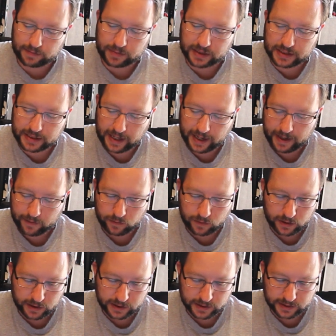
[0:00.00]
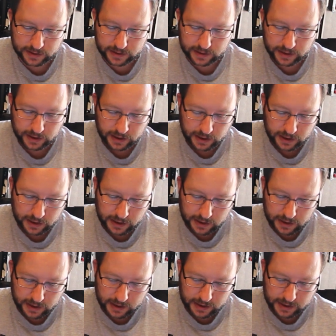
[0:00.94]
But that was
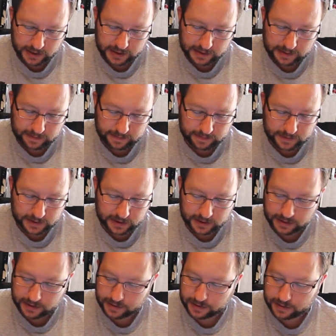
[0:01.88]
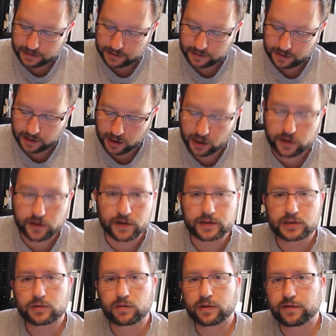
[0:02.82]

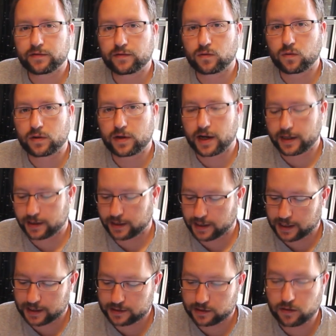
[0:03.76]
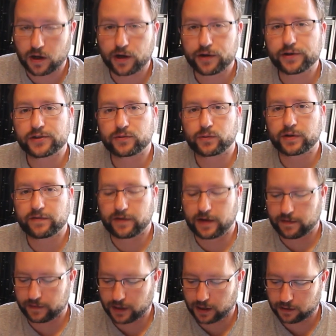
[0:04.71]
$124.99, so
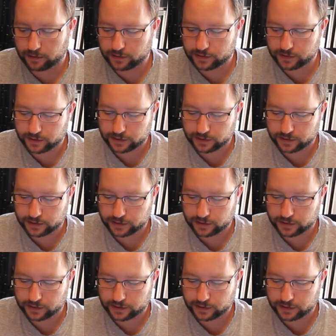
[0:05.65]
$125.